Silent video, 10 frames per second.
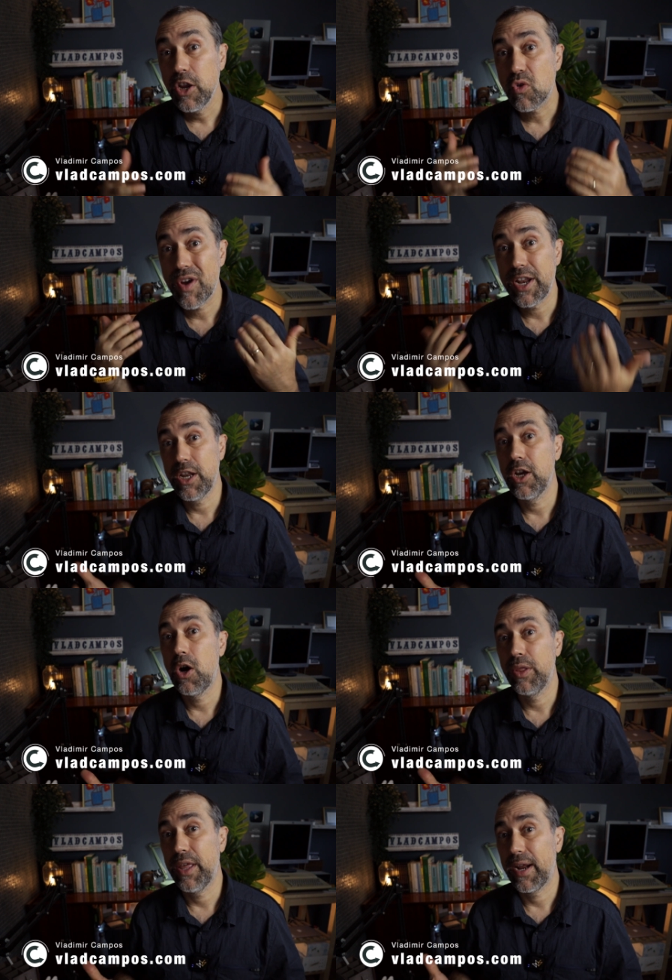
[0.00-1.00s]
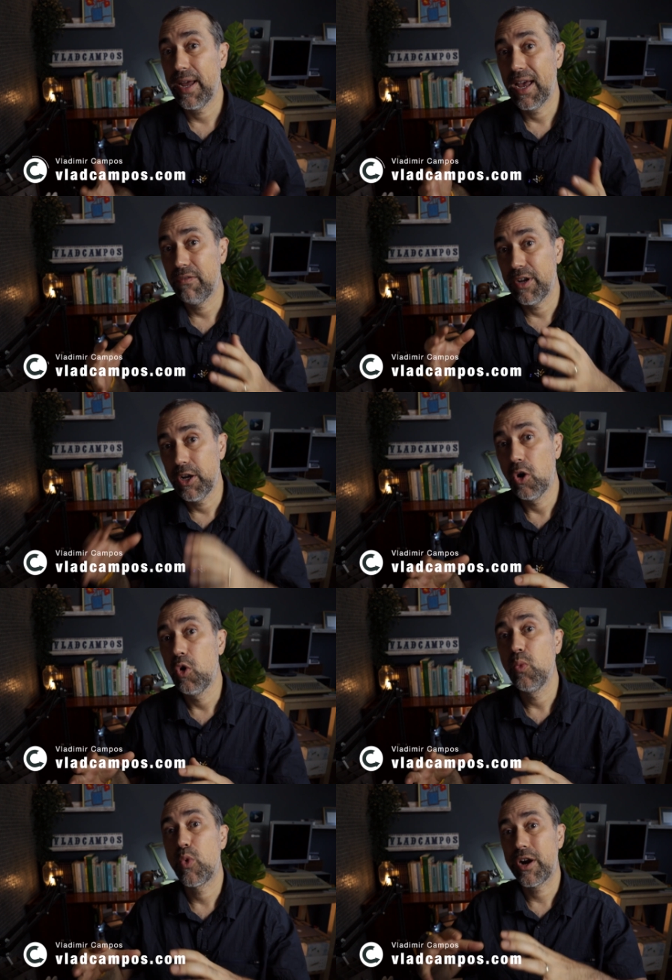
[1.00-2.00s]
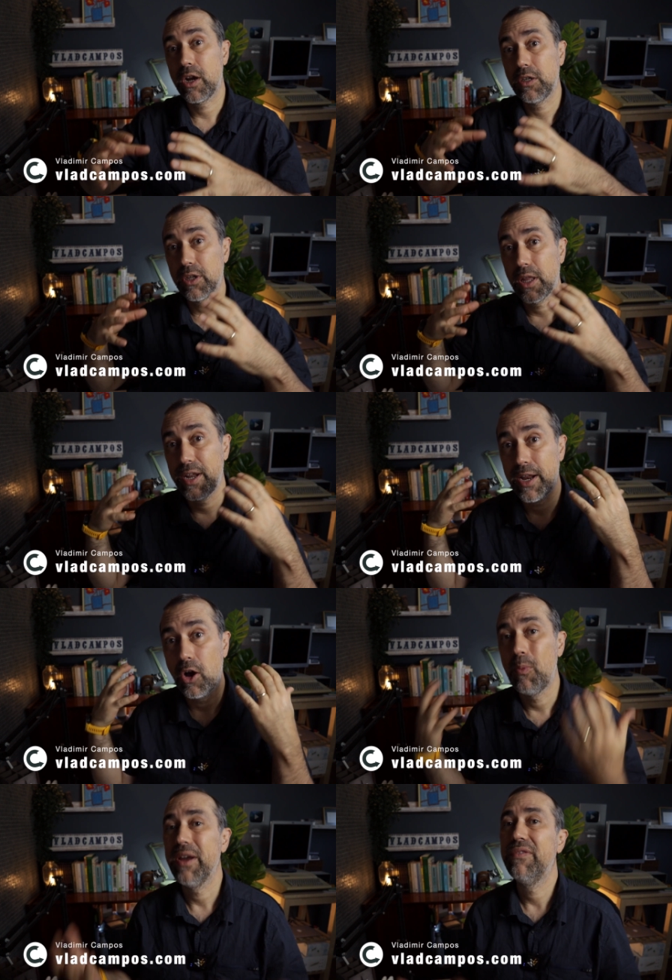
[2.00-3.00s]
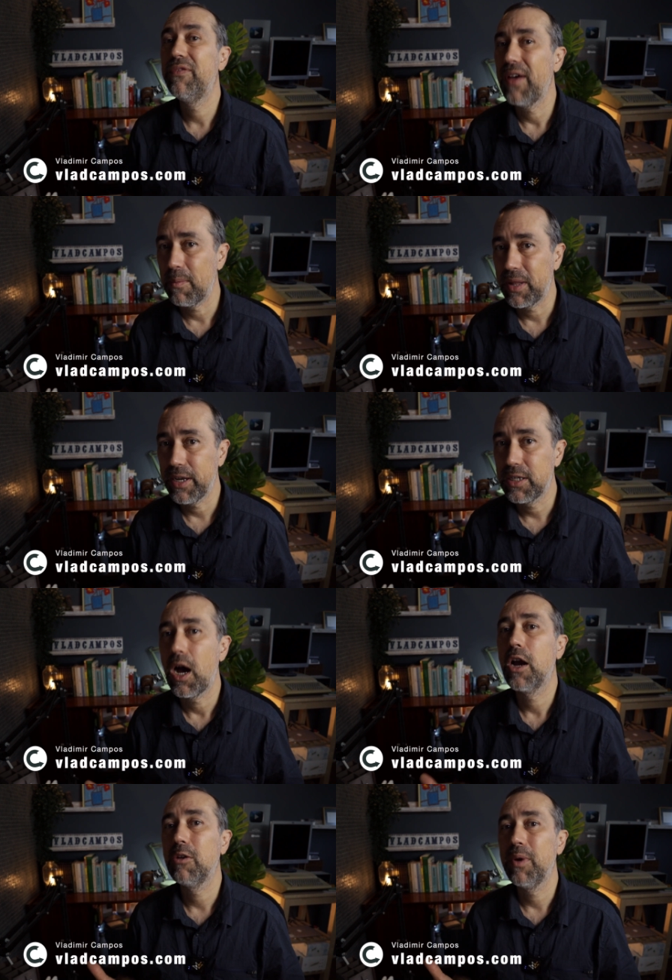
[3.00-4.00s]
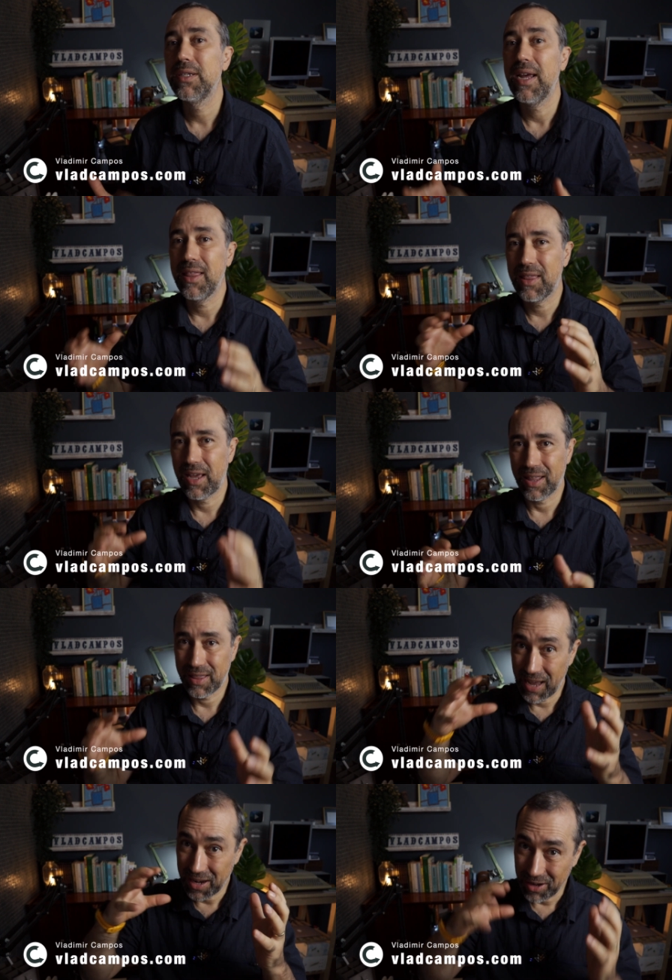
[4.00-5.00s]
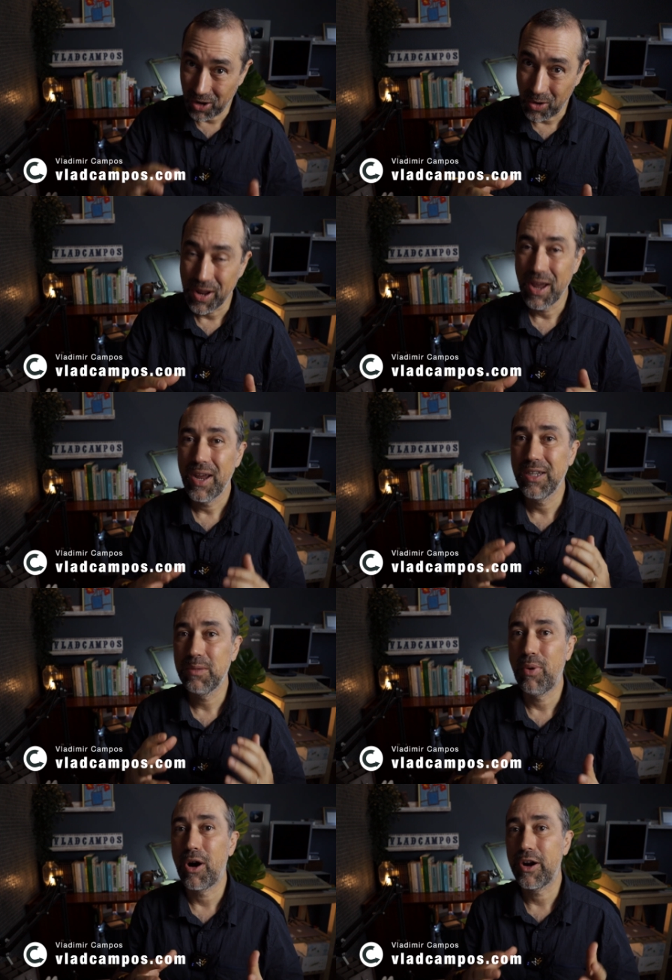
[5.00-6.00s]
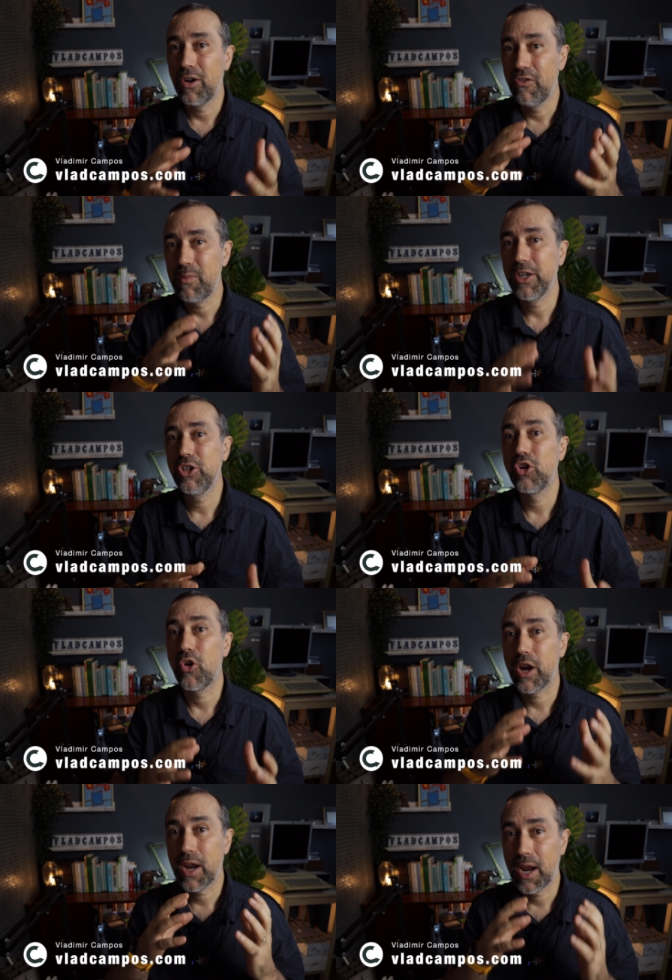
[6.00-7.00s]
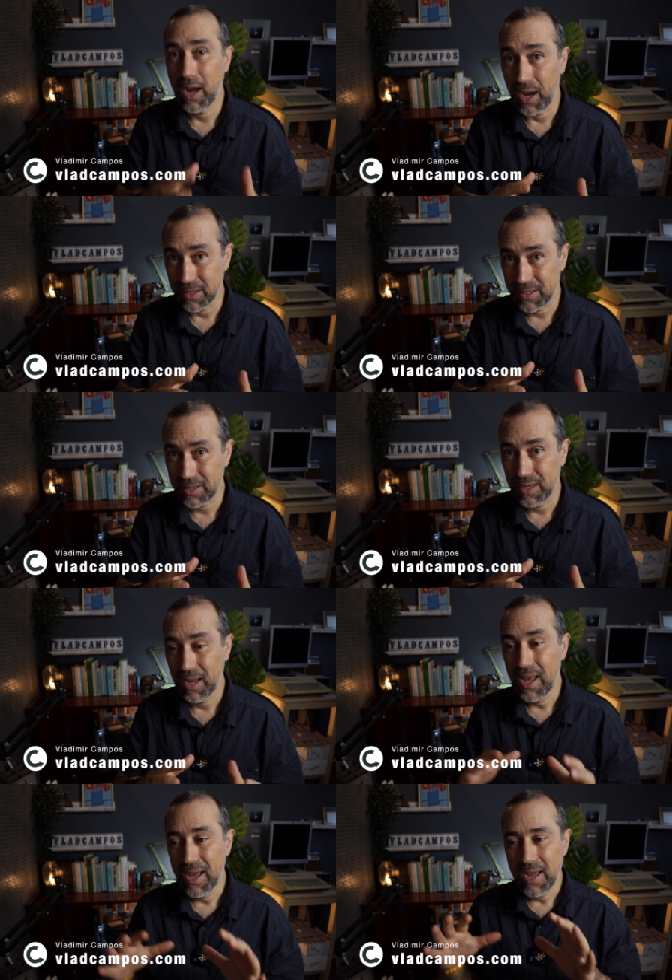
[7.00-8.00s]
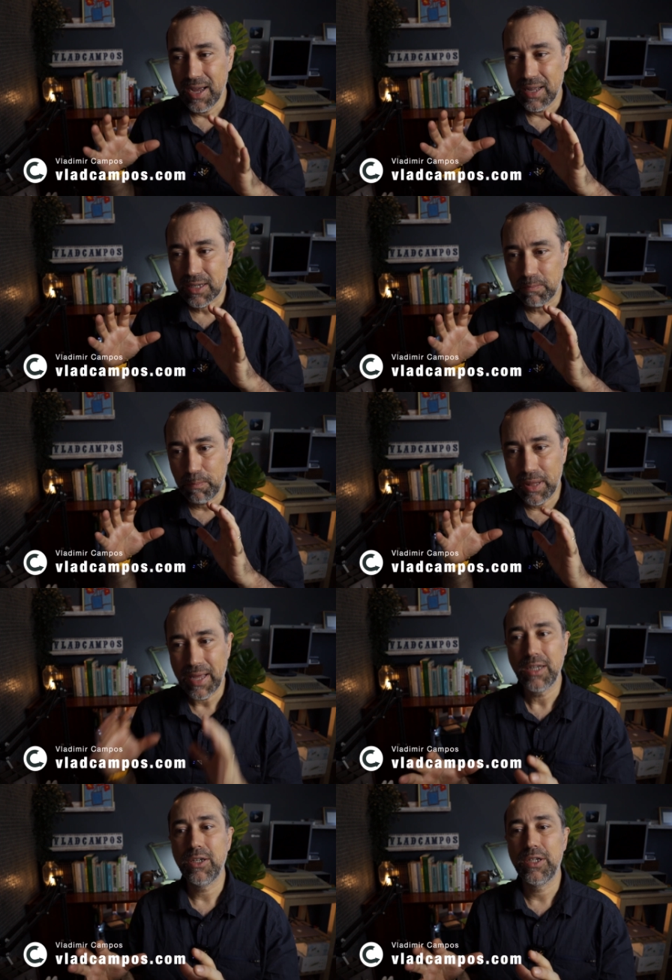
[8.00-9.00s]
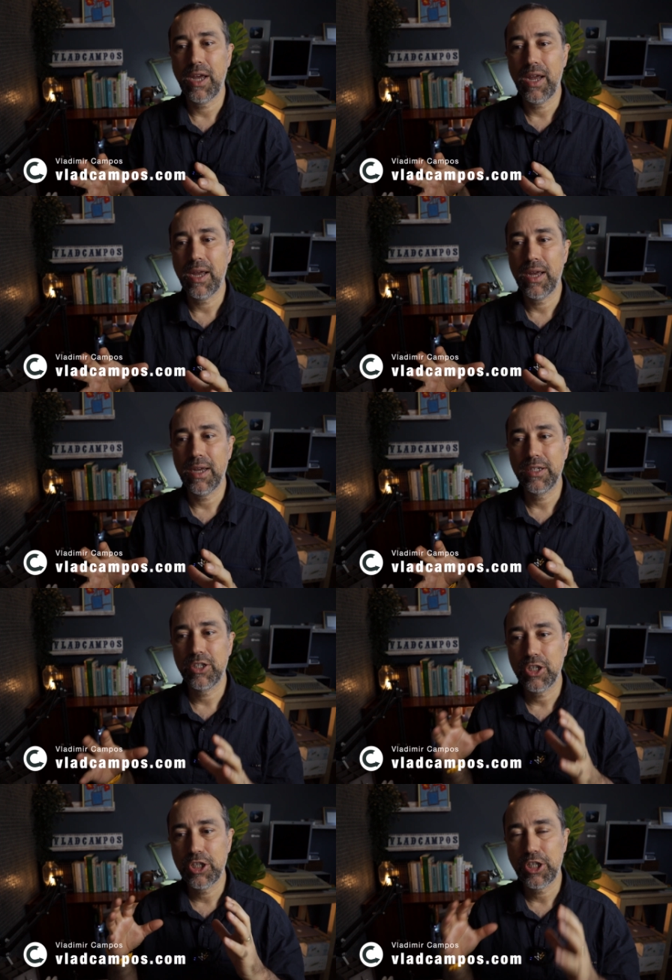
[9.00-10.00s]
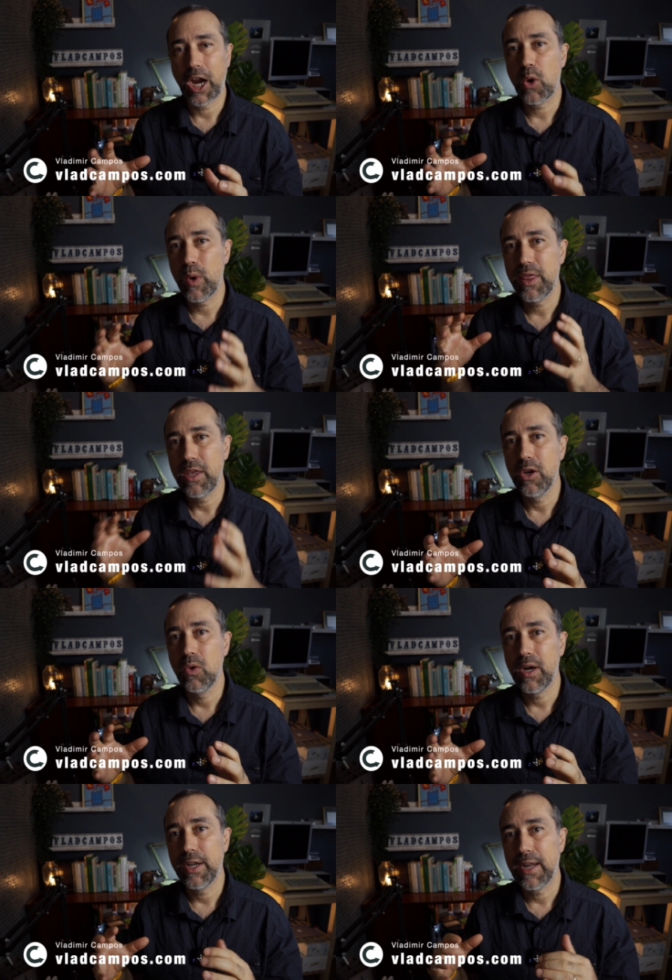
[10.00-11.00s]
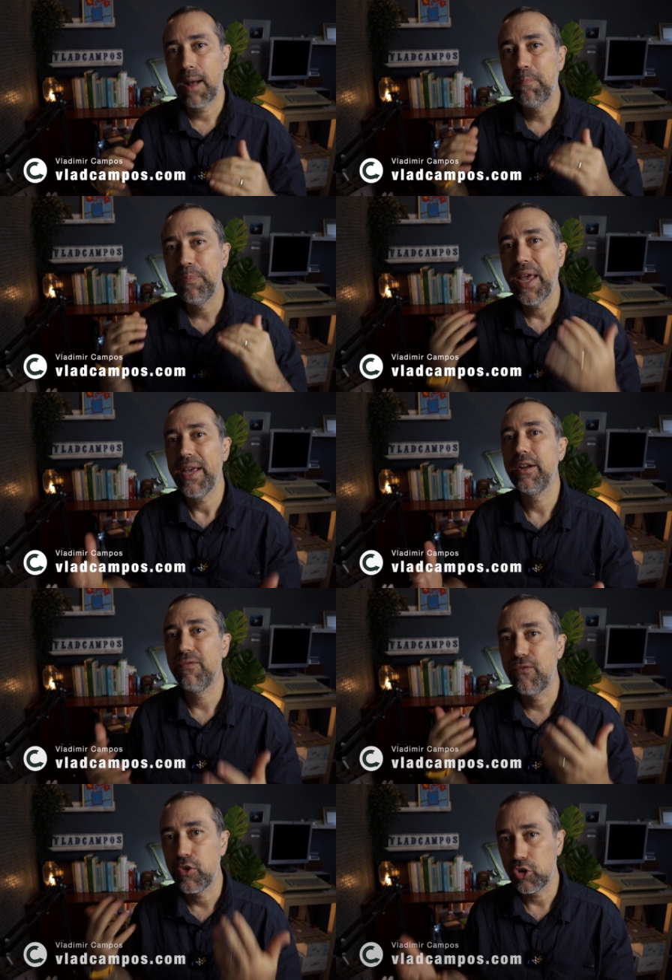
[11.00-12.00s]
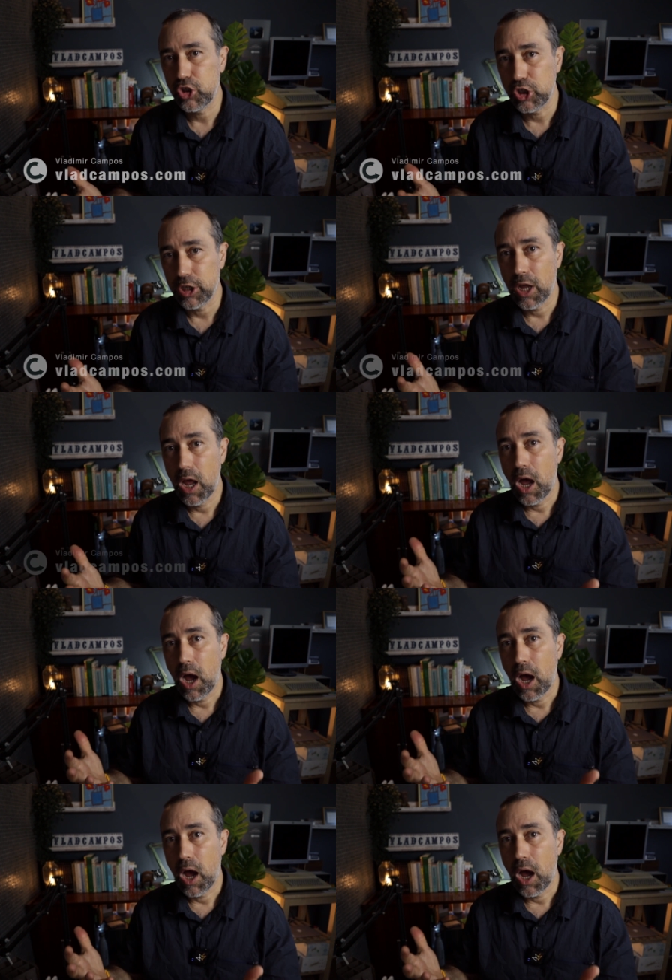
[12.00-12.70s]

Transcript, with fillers: You already know that I have a note where I consolidate all my family documents and that that note is part of my shortcuts. The plan today is share with you an updated version